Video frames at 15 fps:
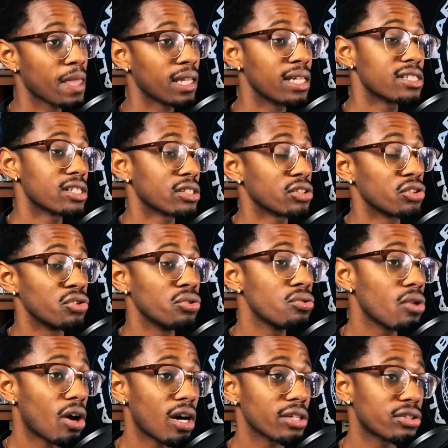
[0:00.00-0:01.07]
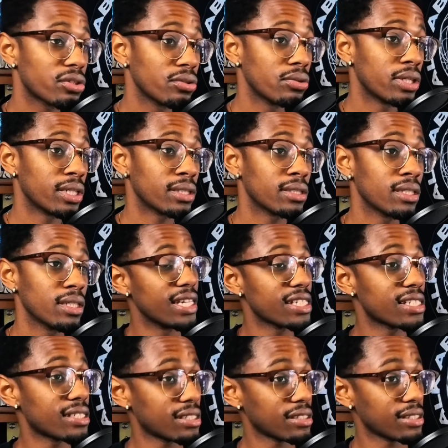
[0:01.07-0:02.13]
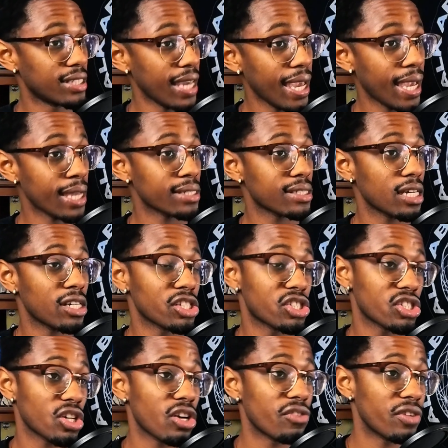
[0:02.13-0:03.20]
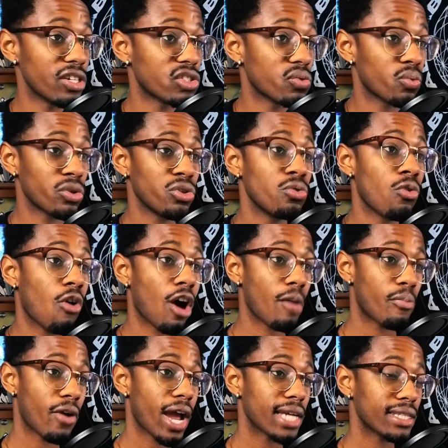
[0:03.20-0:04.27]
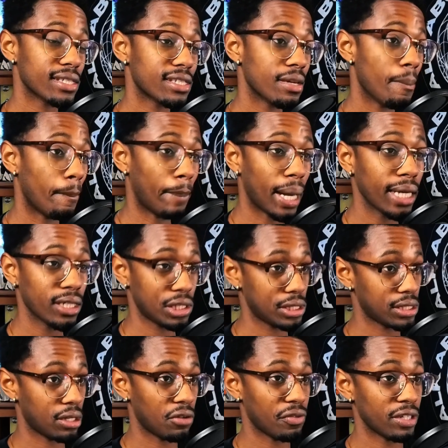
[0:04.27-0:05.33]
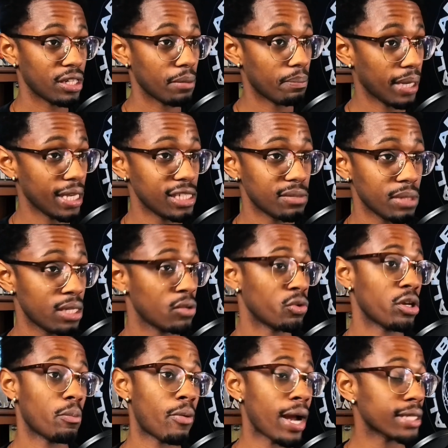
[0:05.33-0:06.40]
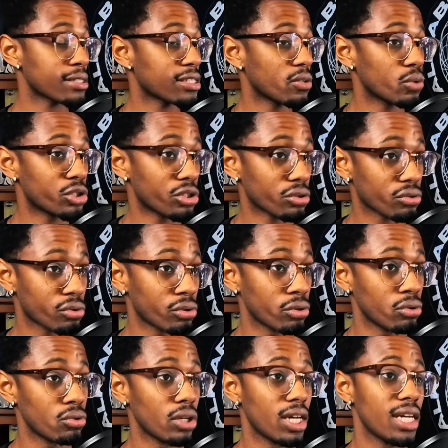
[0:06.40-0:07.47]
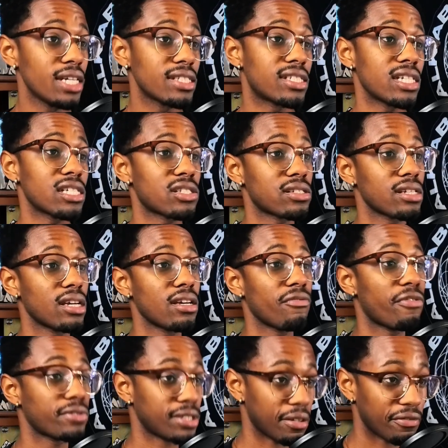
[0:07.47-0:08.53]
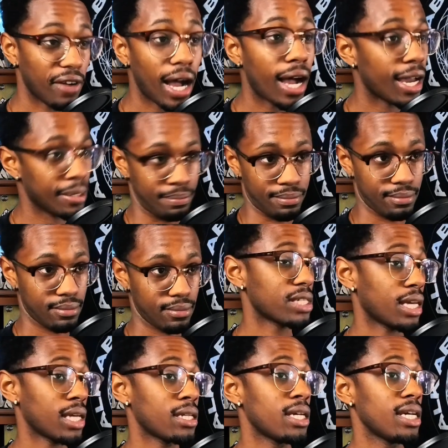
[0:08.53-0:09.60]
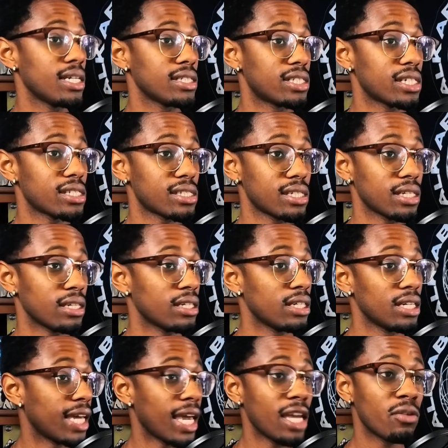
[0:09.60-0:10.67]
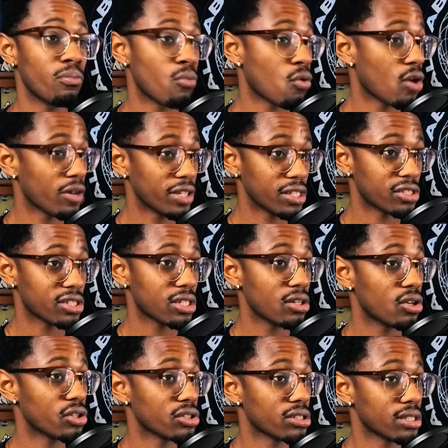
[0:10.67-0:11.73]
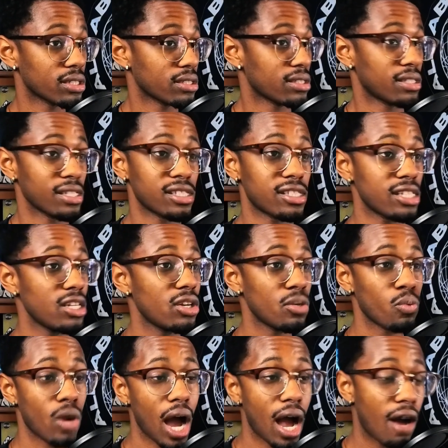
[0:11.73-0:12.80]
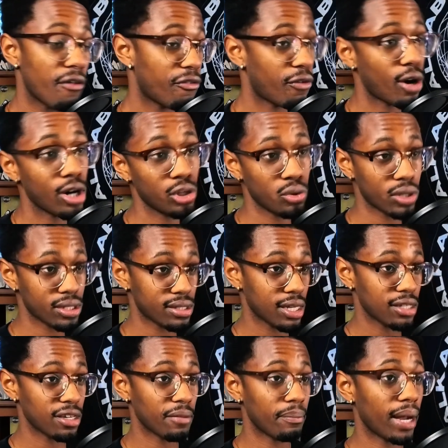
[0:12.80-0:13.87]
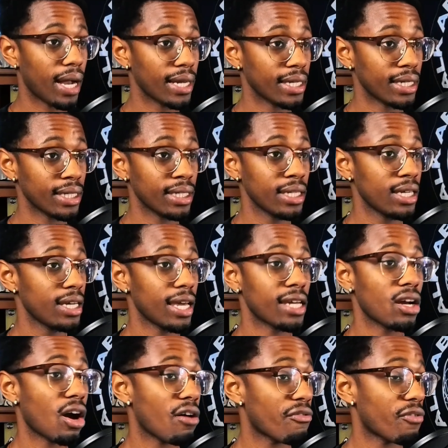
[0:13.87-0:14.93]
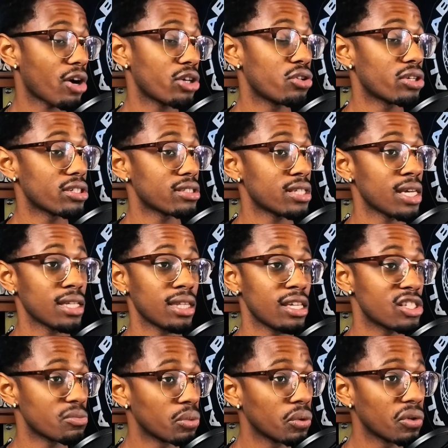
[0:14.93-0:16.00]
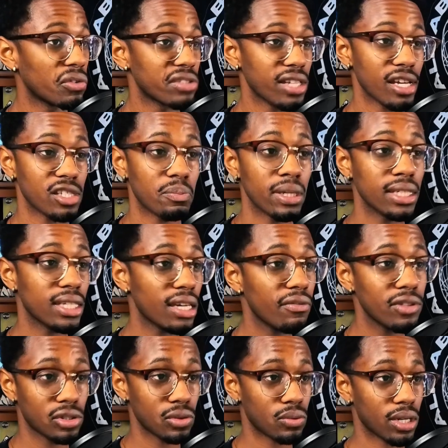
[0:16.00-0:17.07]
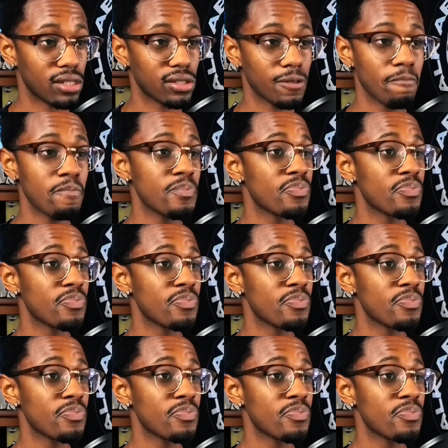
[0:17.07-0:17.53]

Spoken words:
Listen, you are doing this dance a service when you are practicing by yourself in the basement, when you're practicing with your crew, just to vibe. I'm saying just to gain more of your skills, to see how far you can take your body and how far you can take these moves that's been given to us.